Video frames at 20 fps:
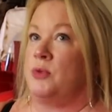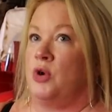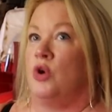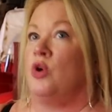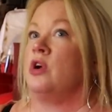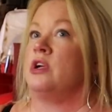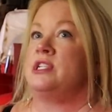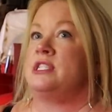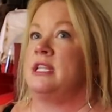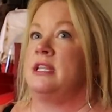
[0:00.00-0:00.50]

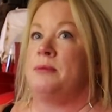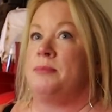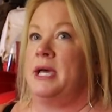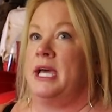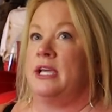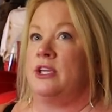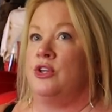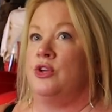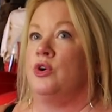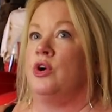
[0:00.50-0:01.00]
cars in the
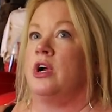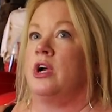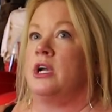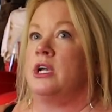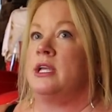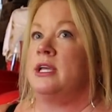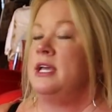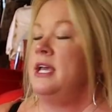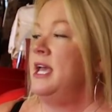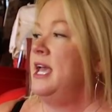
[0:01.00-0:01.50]

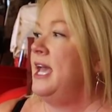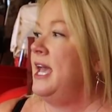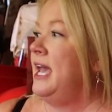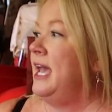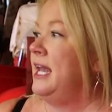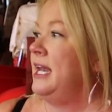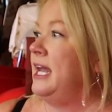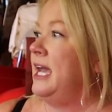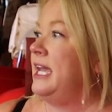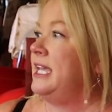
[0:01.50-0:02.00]
backyard.
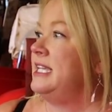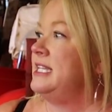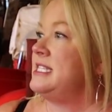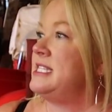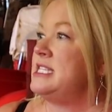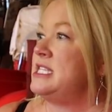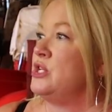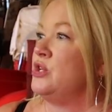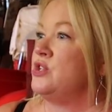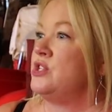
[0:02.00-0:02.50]
And I can
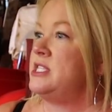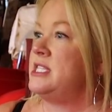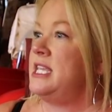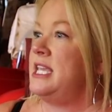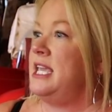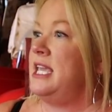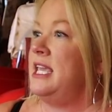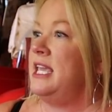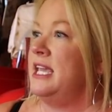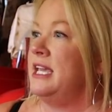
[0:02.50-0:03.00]
still
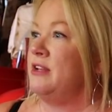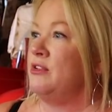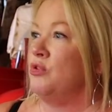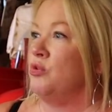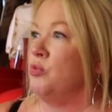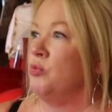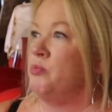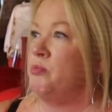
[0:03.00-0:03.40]
see he had